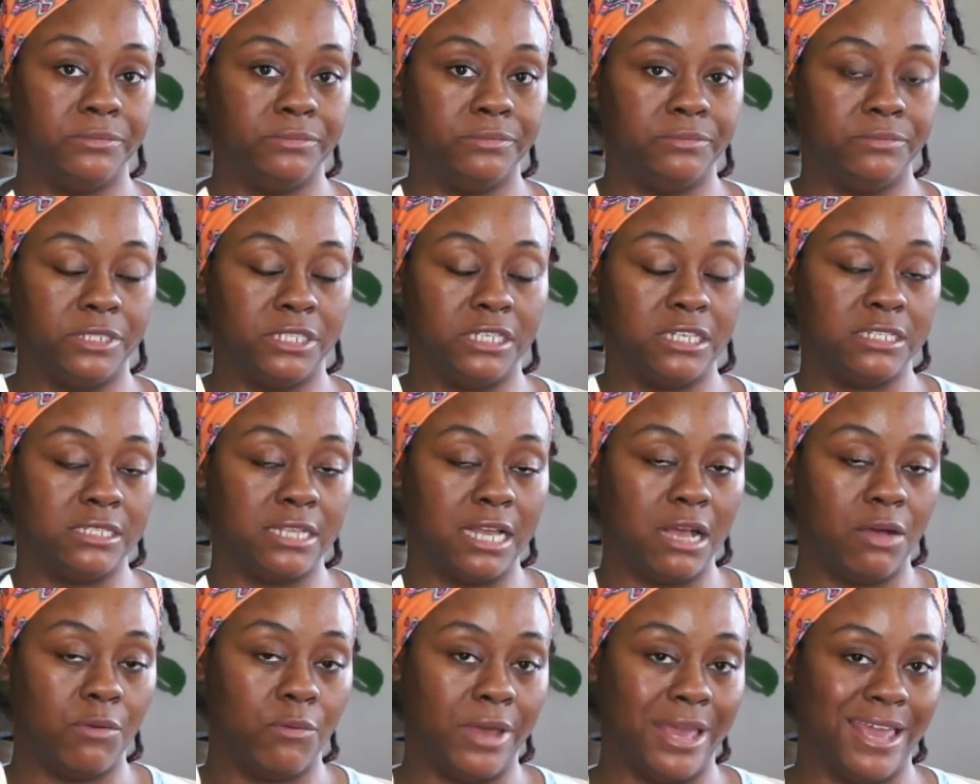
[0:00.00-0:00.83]
Because
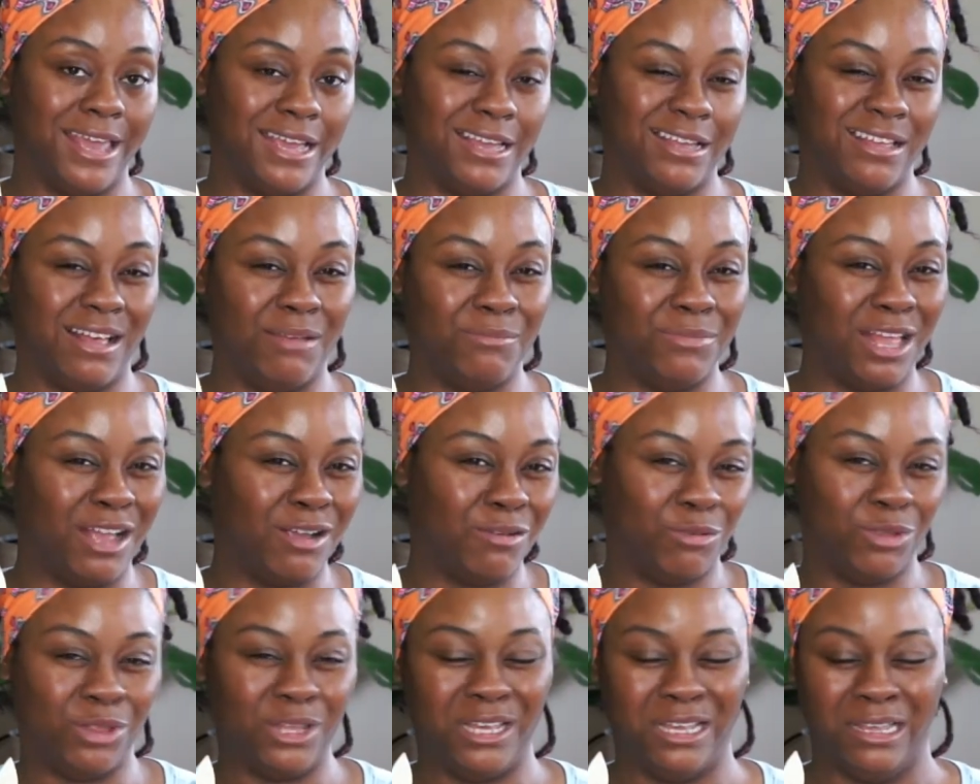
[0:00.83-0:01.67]
that way I'm not
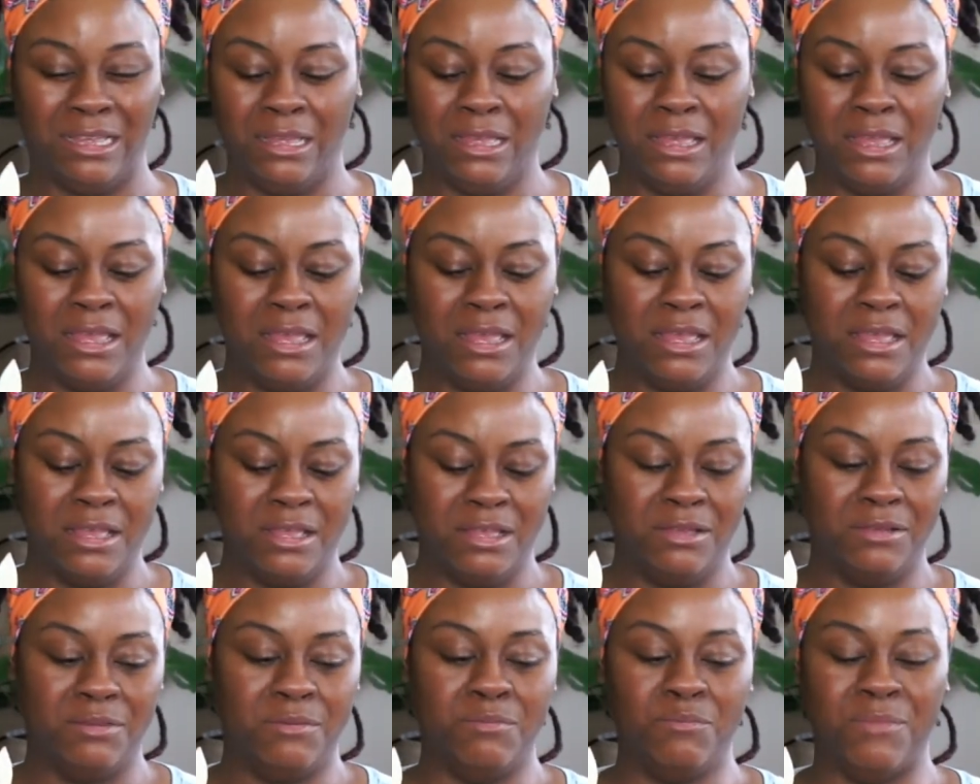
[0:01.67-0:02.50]
really
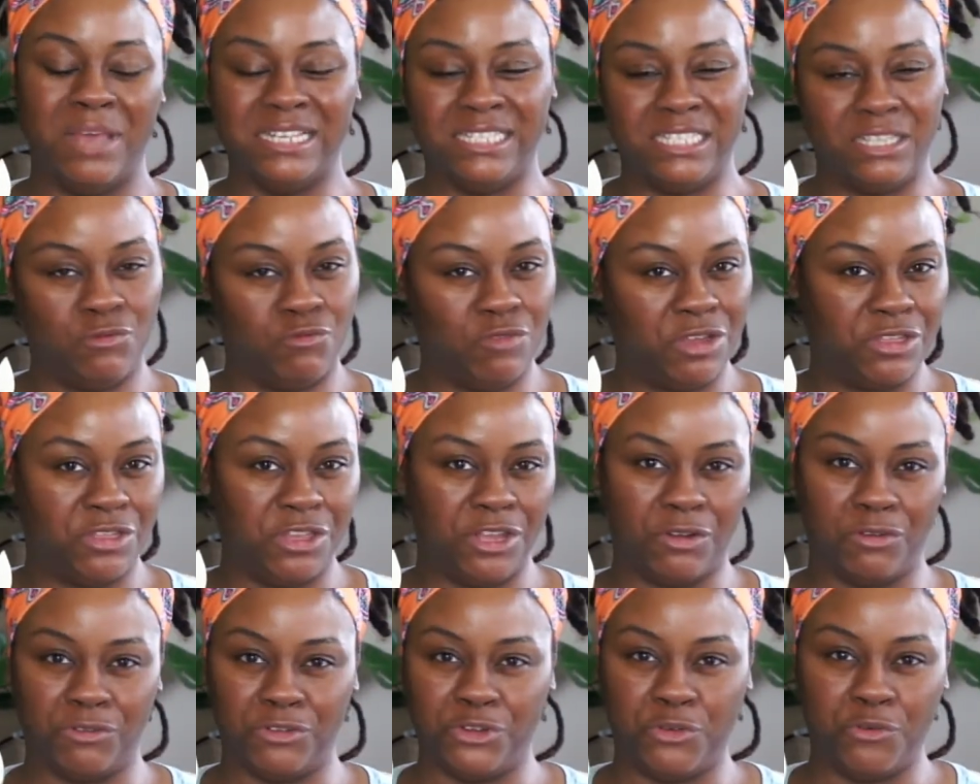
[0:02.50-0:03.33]
messing with
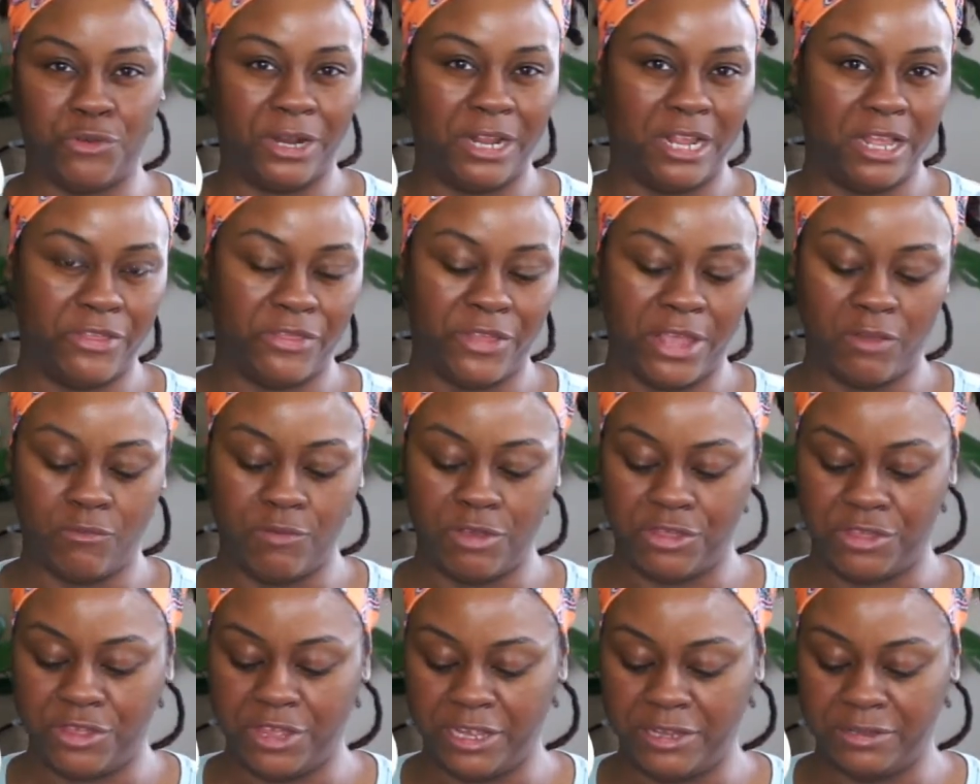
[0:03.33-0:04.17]
it or doing anything
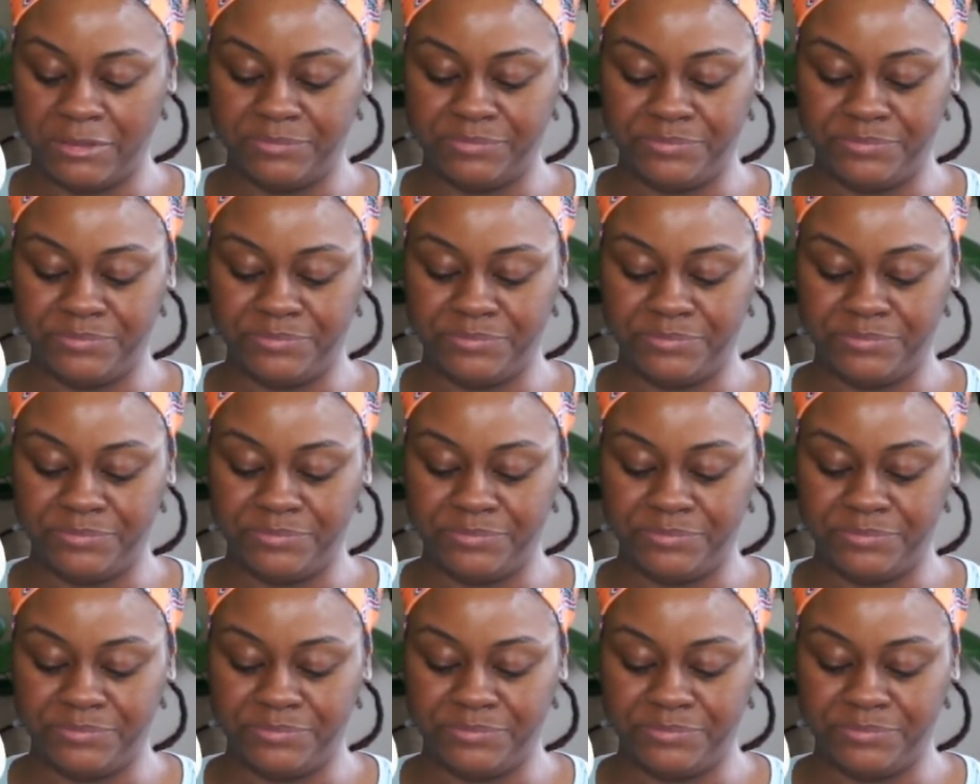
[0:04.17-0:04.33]
with it.